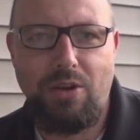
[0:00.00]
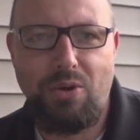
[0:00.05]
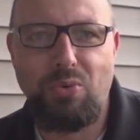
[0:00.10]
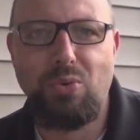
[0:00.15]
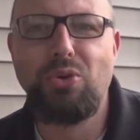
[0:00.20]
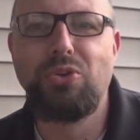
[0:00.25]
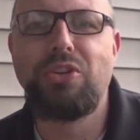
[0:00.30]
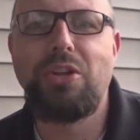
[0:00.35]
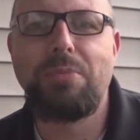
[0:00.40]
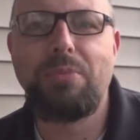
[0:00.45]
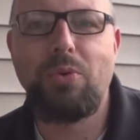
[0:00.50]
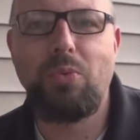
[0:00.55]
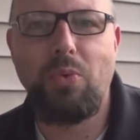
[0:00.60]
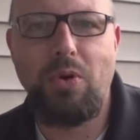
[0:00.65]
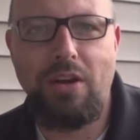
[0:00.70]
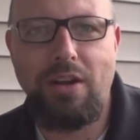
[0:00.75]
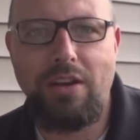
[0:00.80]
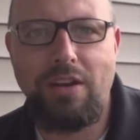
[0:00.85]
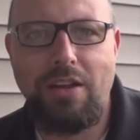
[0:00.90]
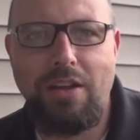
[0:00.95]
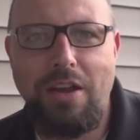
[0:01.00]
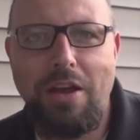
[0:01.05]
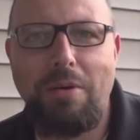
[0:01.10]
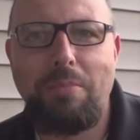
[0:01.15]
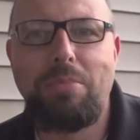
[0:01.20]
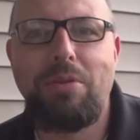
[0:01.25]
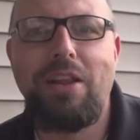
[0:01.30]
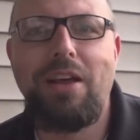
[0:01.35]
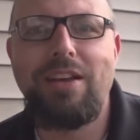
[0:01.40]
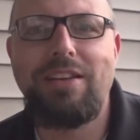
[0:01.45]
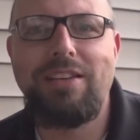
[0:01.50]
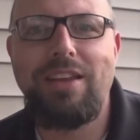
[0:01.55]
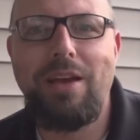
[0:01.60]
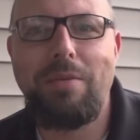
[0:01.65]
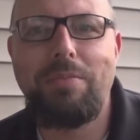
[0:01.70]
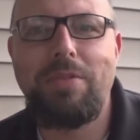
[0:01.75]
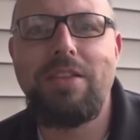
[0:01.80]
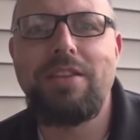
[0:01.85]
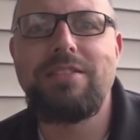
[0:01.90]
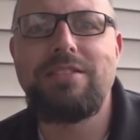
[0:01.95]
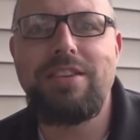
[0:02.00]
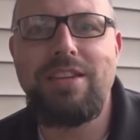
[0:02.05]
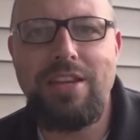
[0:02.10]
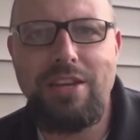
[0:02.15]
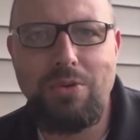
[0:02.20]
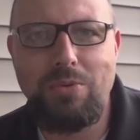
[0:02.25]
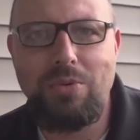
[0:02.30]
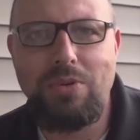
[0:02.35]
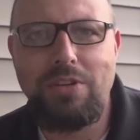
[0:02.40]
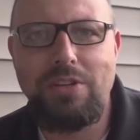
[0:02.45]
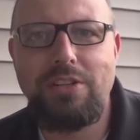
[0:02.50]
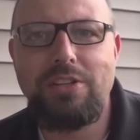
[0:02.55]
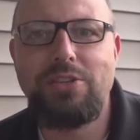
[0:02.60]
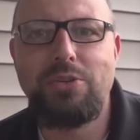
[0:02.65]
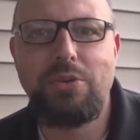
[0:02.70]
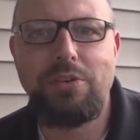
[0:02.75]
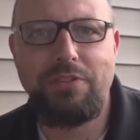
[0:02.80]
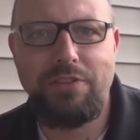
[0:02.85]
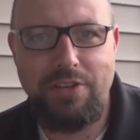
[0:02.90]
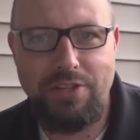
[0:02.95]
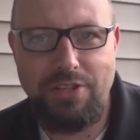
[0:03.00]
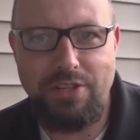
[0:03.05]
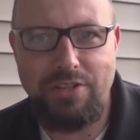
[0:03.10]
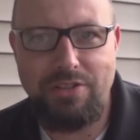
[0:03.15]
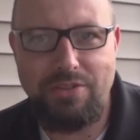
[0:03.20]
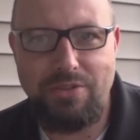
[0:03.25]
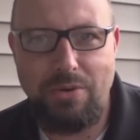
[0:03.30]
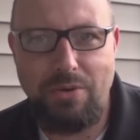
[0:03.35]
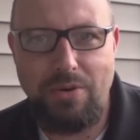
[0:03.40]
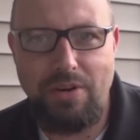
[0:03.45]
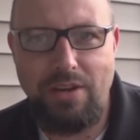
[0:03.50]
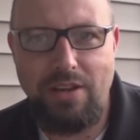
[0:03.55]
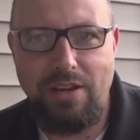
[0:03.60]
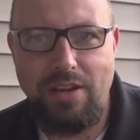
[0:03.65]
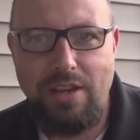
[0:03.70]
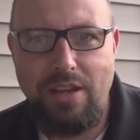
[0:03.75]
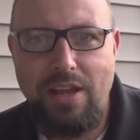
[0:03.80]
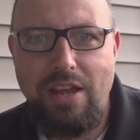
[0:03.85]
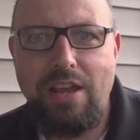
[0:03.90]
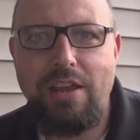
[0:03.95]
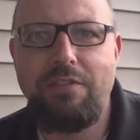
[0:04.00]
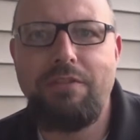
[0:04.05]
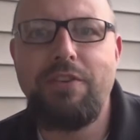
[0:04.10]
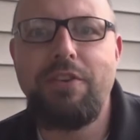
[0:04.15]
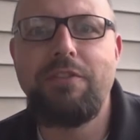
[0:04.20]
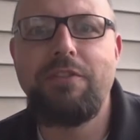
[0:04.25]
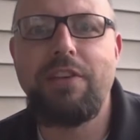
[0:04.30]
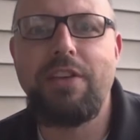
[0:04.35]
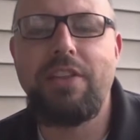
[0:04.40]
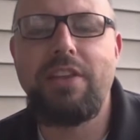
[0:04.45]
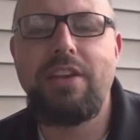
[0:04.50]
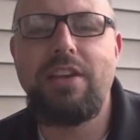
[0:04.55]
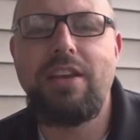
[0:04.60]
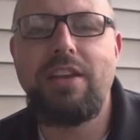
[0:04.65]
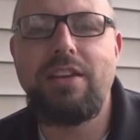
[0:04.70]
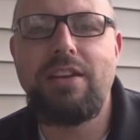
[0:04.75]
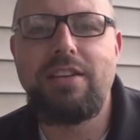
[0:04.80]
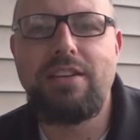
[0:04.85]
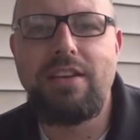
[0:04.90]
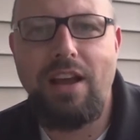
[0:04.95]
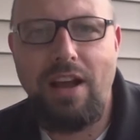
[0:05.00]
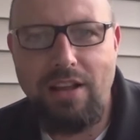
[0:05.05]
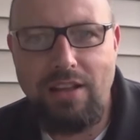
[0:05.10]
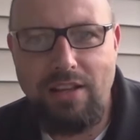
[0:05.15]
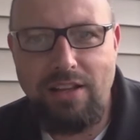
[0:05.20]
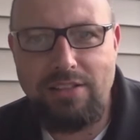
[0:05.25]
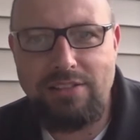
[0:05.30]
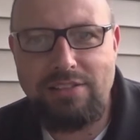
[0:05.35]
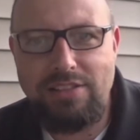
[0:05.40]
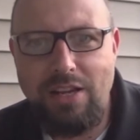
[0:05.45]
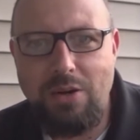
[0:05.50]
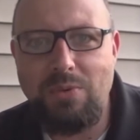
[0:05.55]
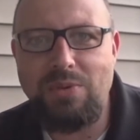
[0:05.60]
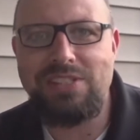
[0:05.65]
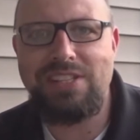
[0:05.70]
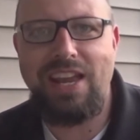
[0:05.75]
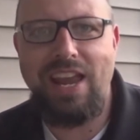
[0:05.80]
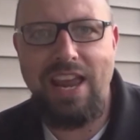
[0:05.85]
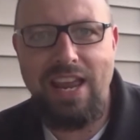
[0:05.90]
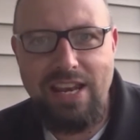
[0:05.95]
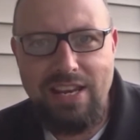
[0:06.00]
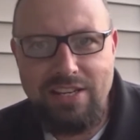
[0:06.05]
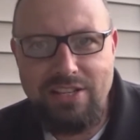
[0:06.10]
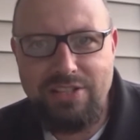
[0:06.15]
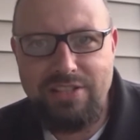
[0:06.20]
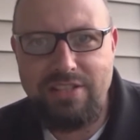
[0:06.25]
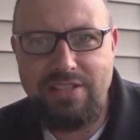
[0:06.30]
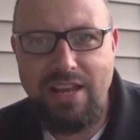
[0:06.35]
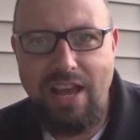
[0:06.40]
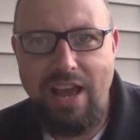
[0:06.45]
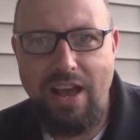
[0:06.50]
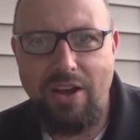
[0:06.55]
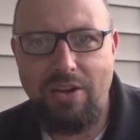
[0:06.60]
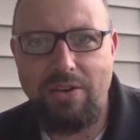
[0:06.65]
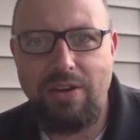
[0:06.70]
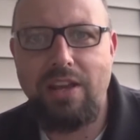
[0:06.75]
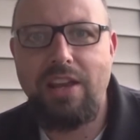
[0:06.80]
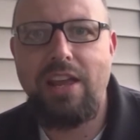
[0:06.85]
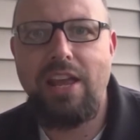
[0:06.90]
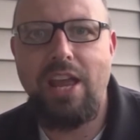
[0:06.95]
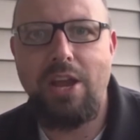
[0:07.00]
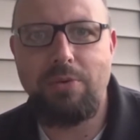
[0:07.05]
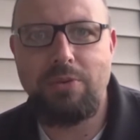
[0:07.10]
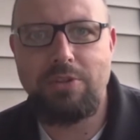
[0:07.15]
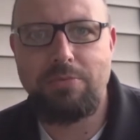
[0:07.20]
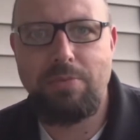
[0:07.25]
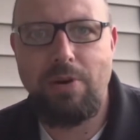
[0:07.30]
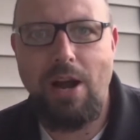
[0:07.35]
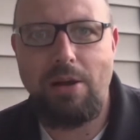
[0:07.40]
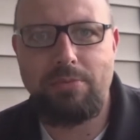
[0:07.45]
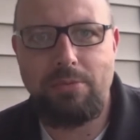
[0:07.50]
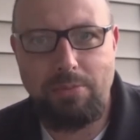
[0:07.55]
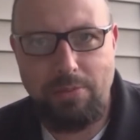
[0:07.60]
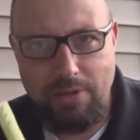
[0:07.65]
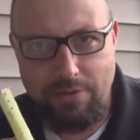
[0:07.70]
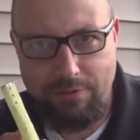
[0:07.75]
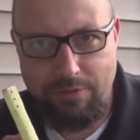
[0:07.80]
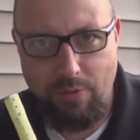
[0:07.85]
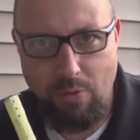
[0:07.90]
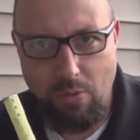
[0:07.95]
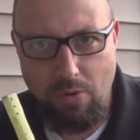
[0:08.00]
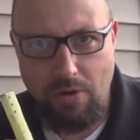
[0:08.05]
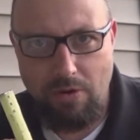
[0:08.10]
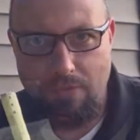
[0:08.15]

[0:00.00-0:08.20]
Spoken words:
Rule number one. Plug depth is equal to a fishing story. If you feel the need to tell us it was 8 inches down, it was probably 4.